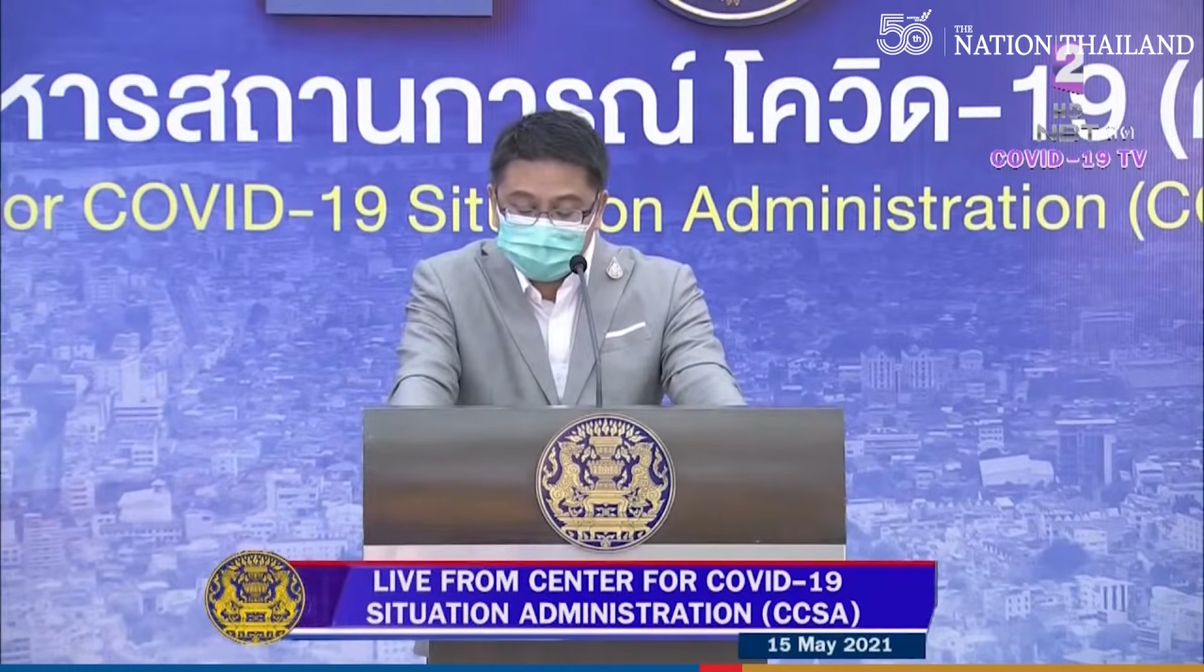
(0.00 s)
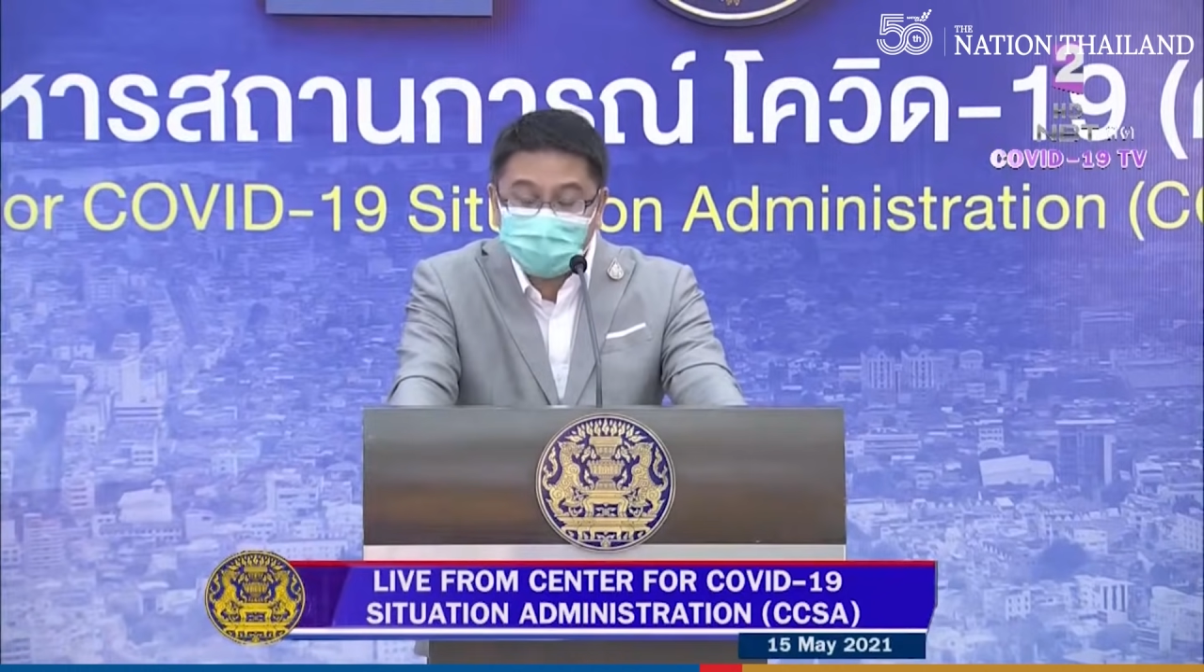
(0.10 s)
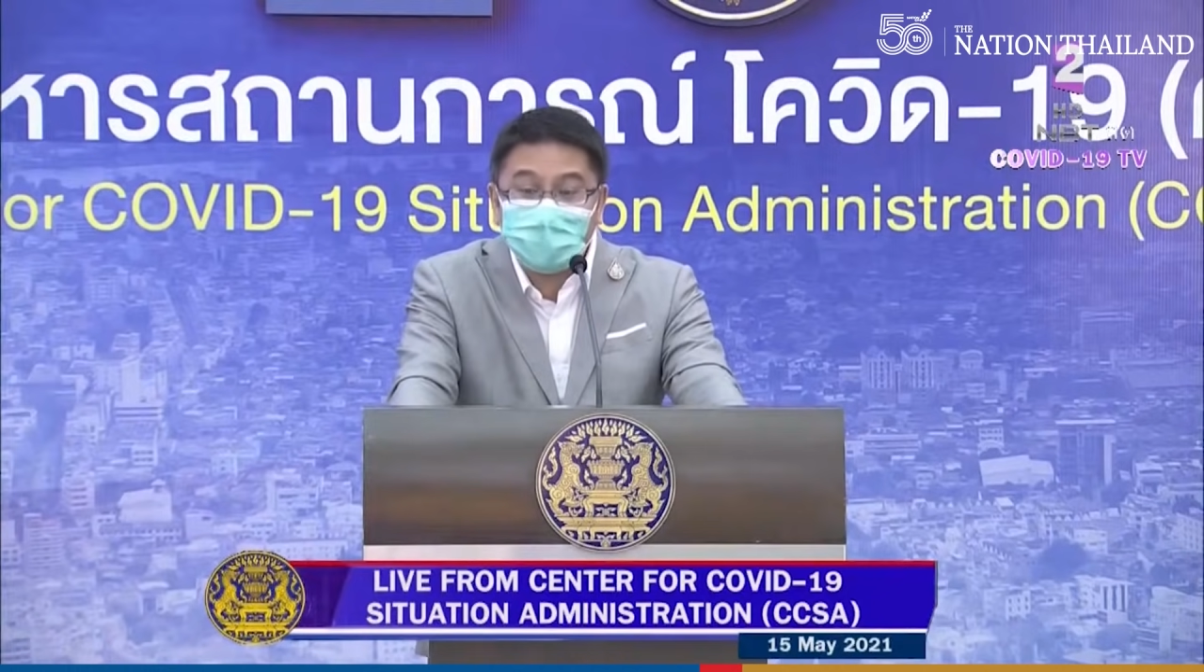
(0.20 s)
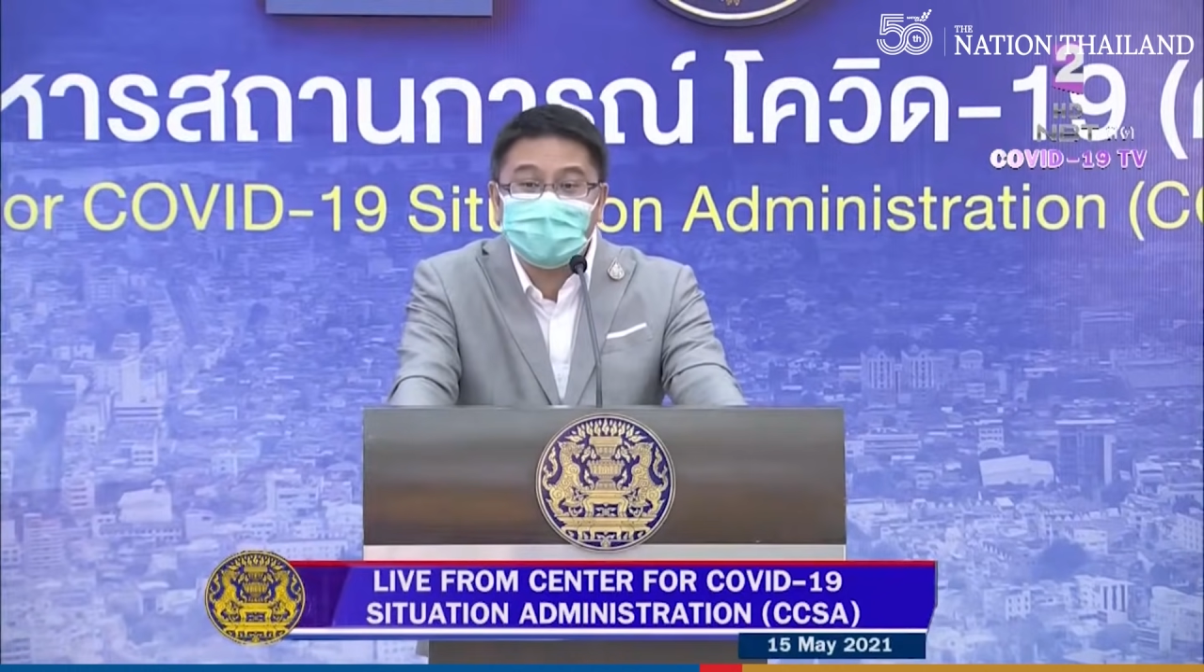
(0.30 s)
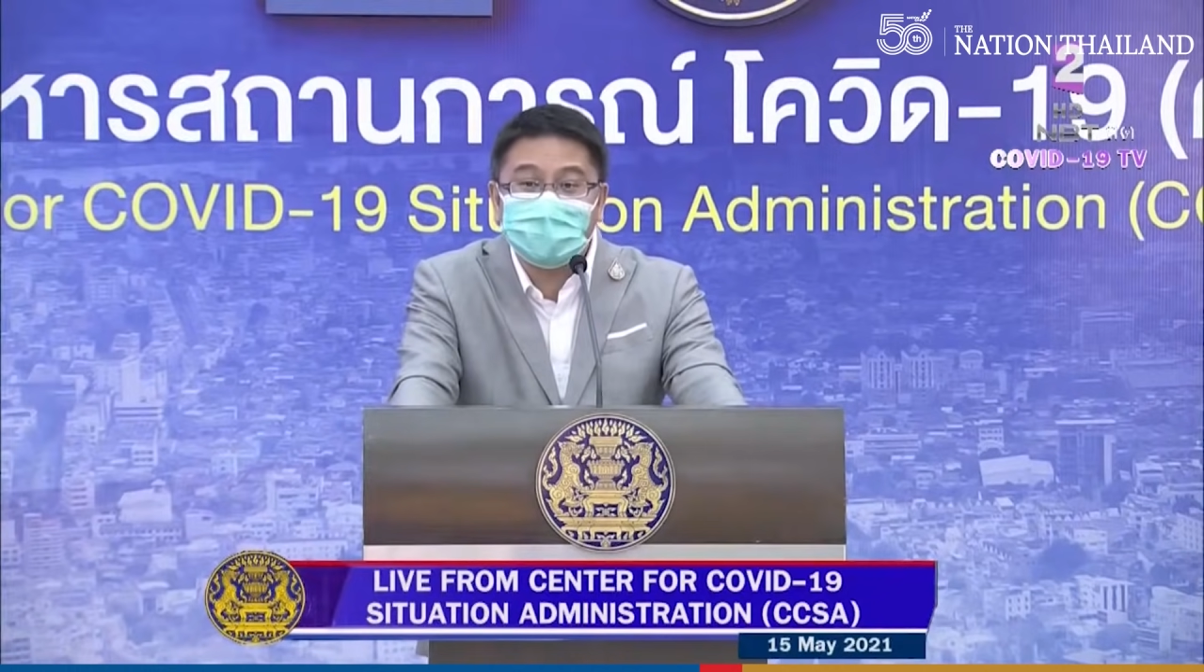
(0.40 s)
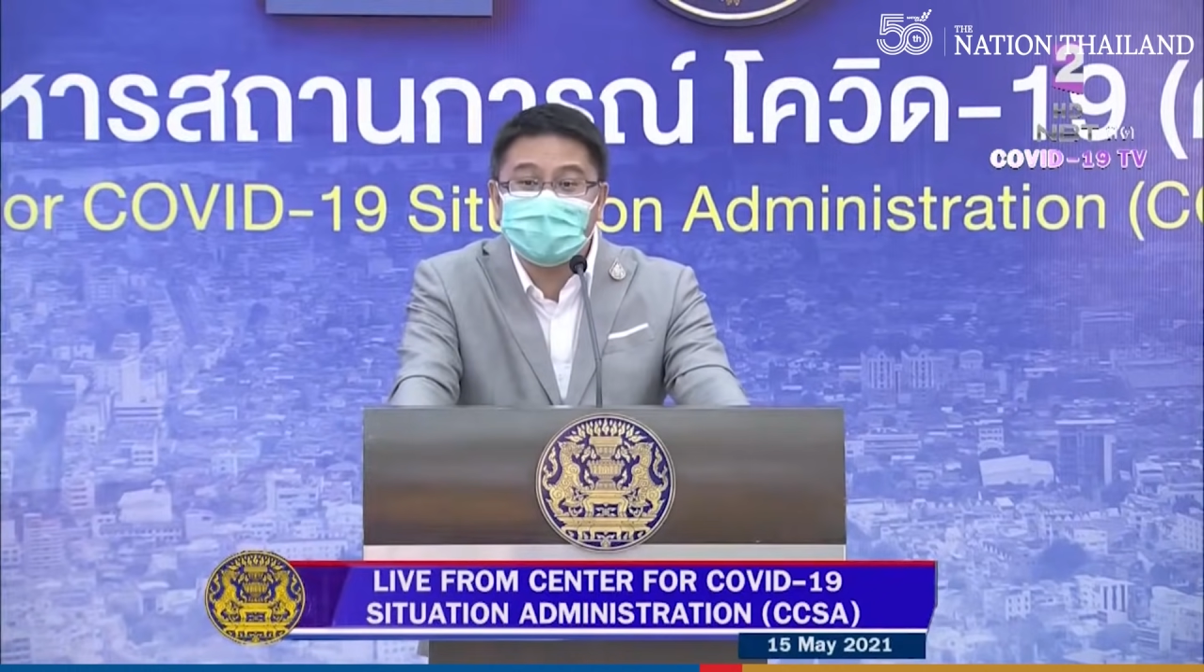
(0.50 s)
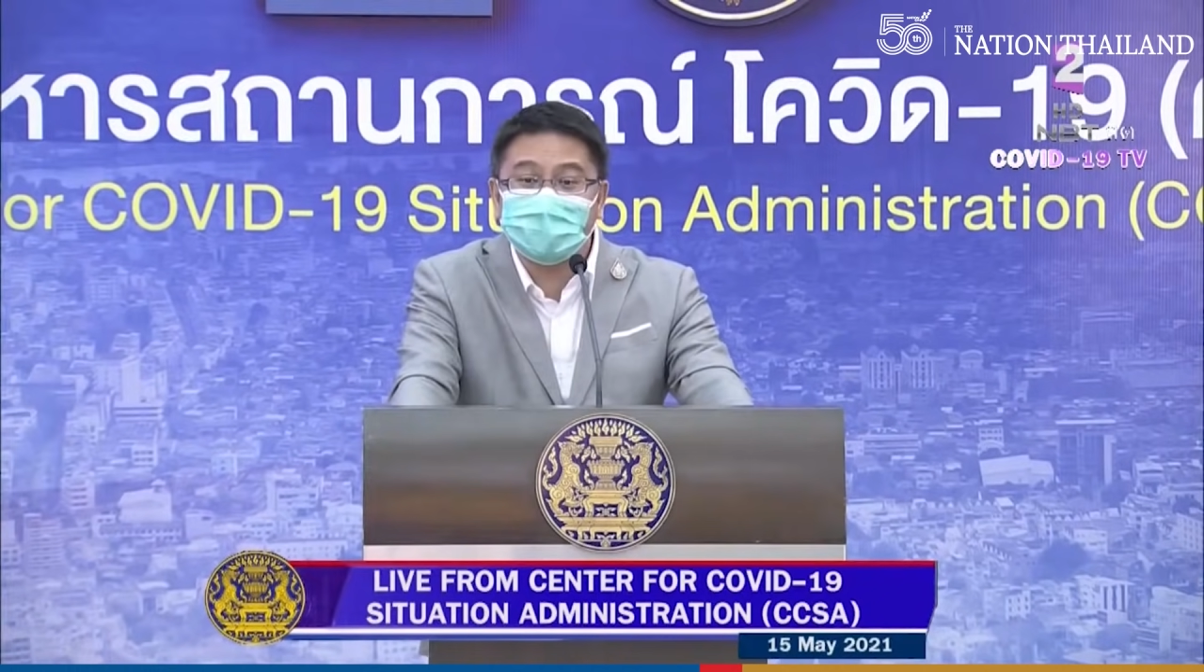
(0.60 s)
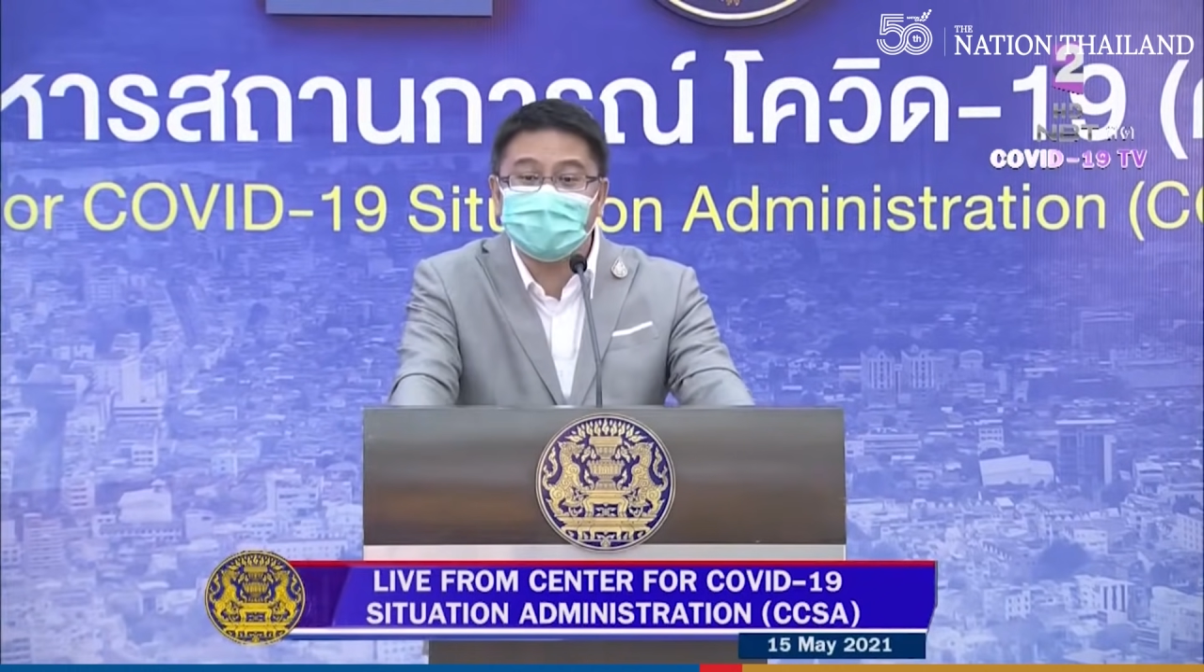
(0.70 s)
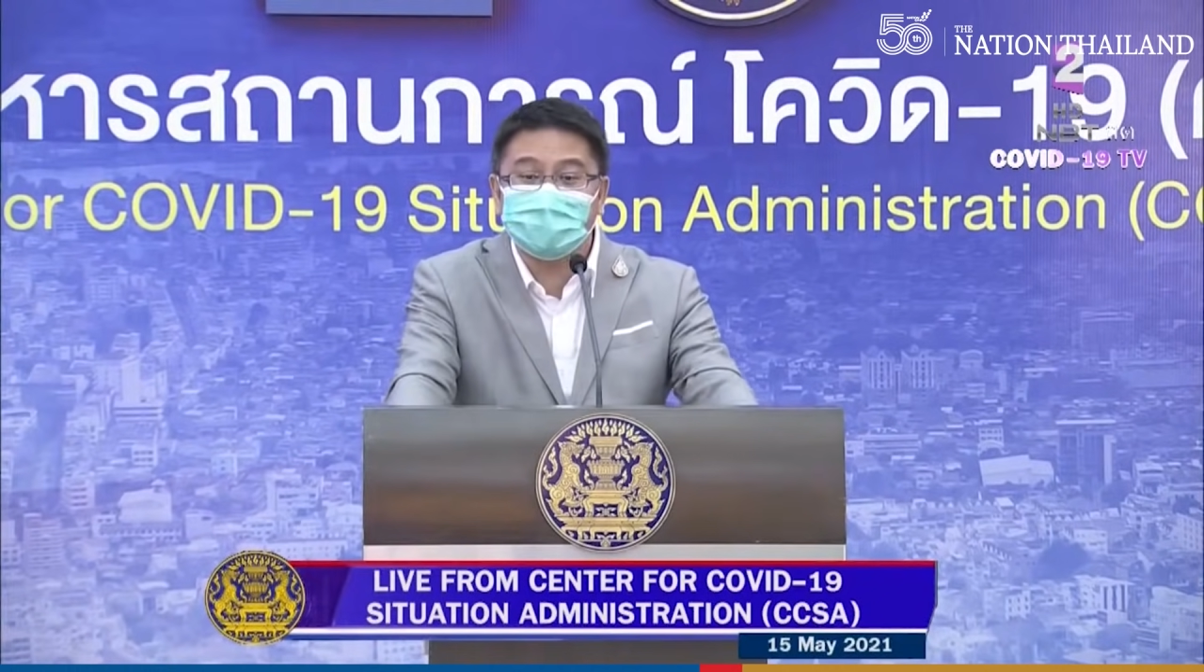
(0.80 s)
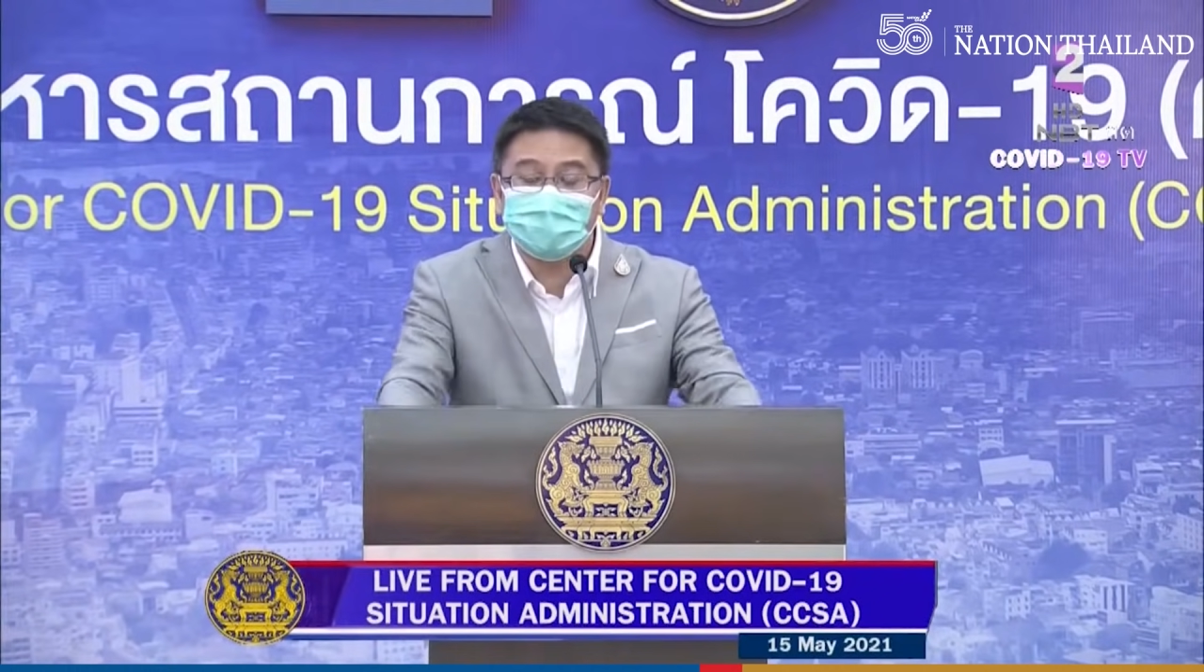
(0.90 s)
highlight
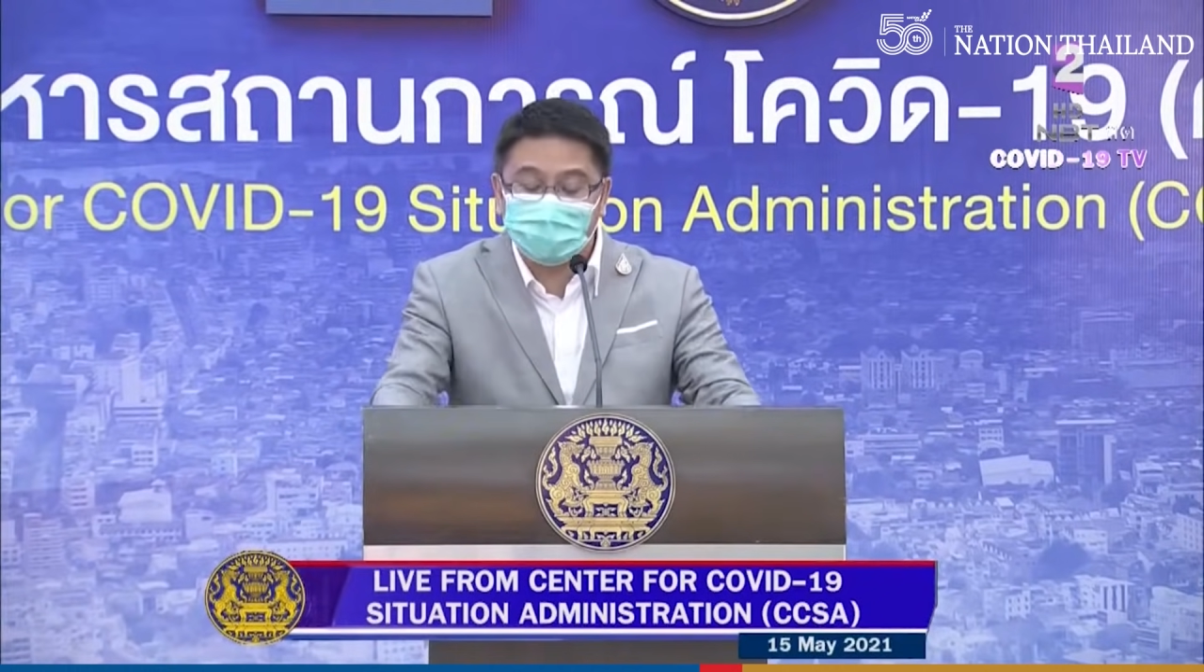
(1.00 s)
that